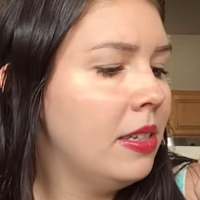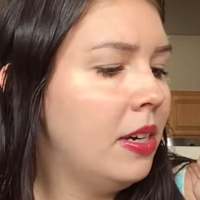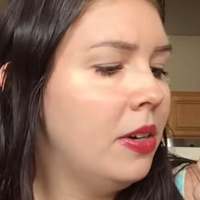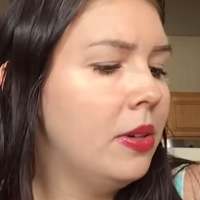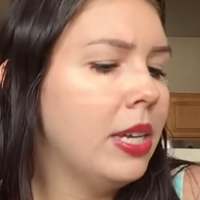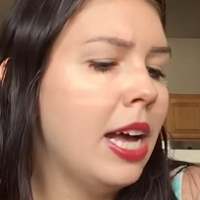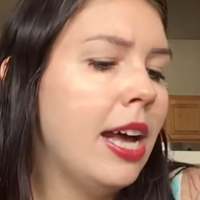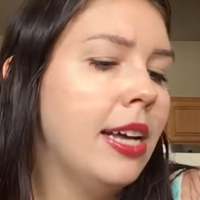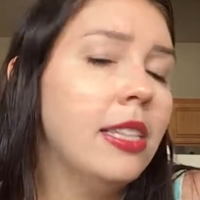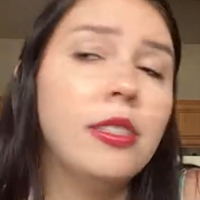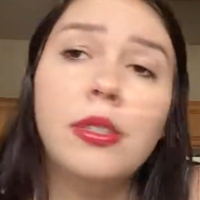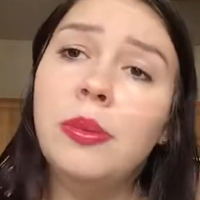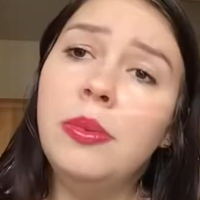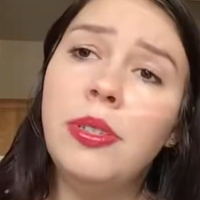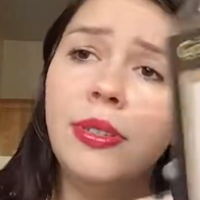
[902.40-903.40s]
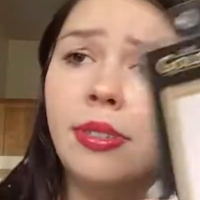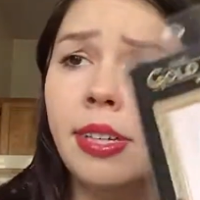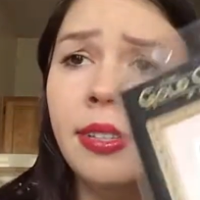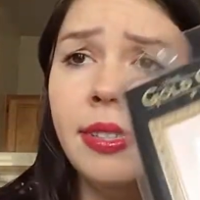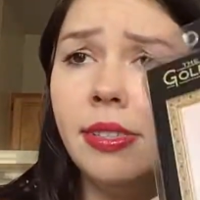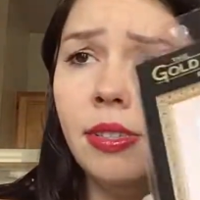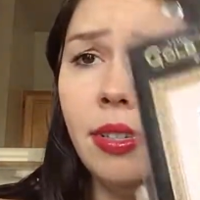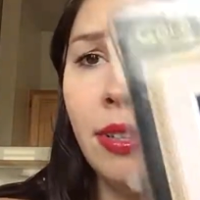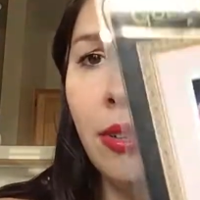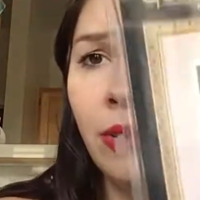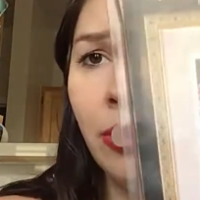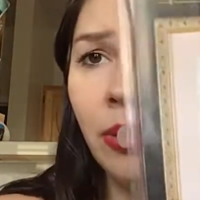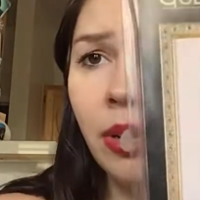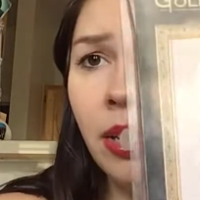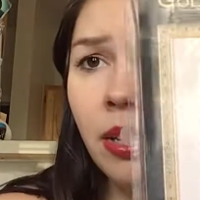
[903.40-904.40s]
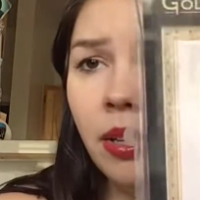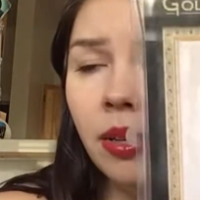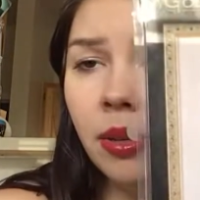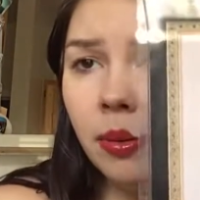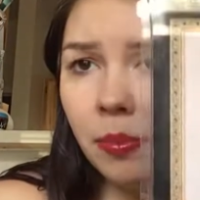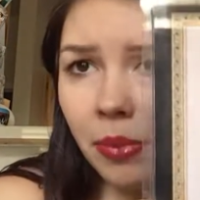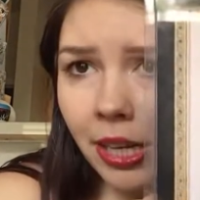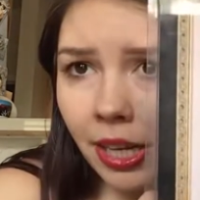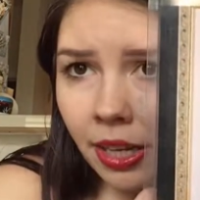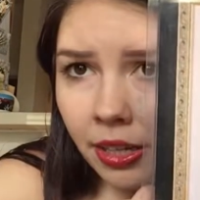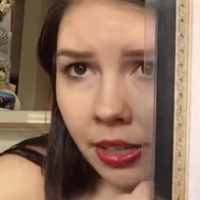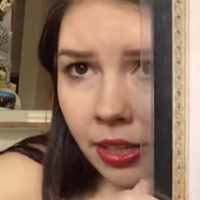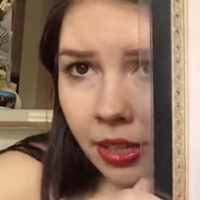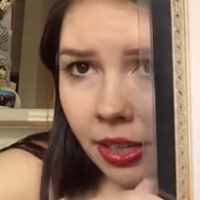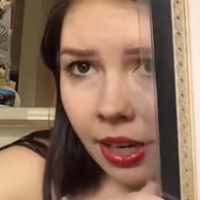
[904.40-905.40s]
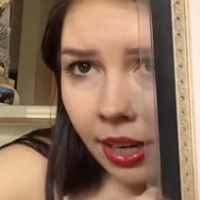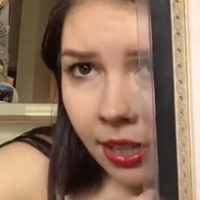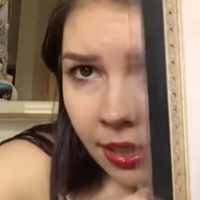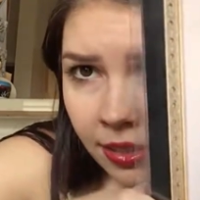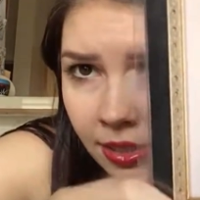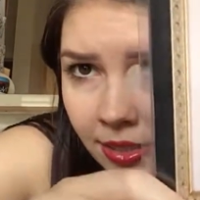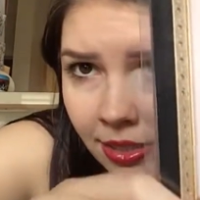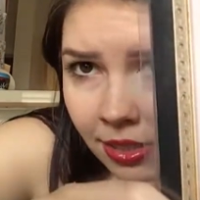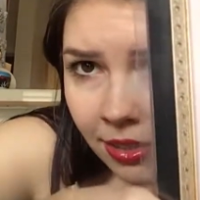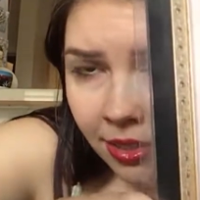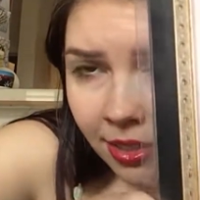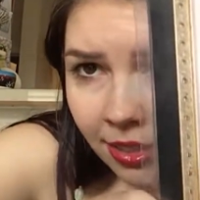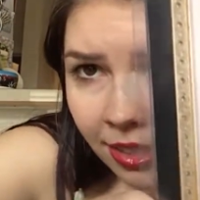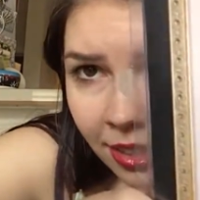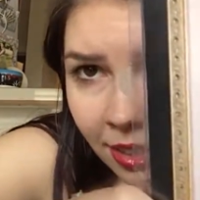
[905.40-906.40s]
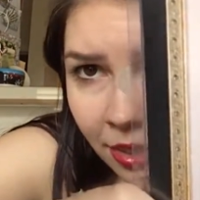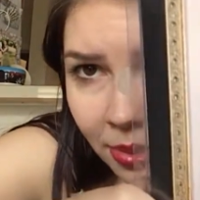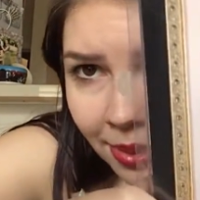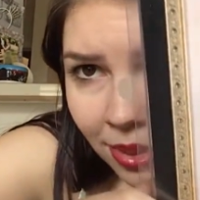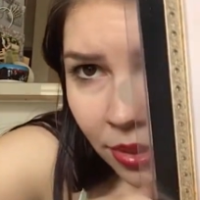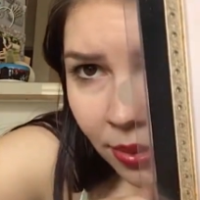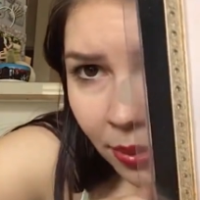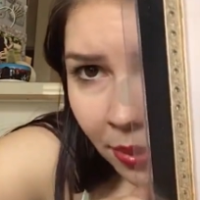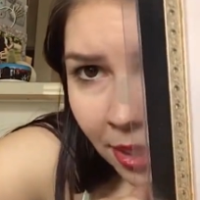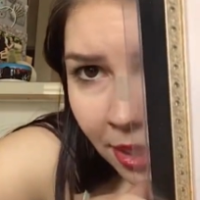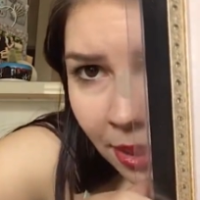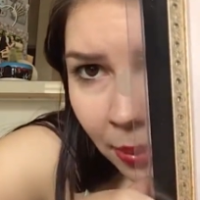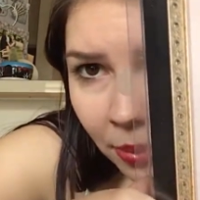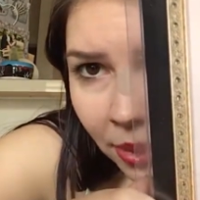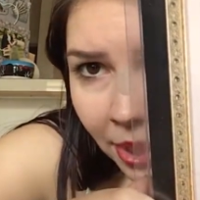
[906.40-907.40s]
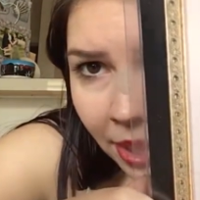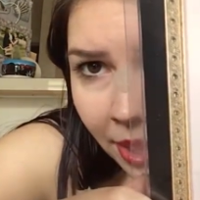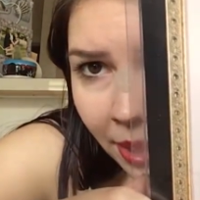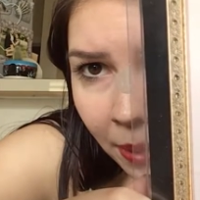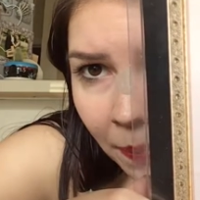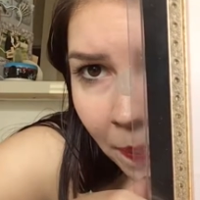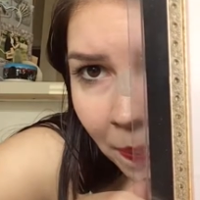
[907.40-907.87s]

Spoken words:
oh yeah, it's from 2002, but I still think this one's really pretty.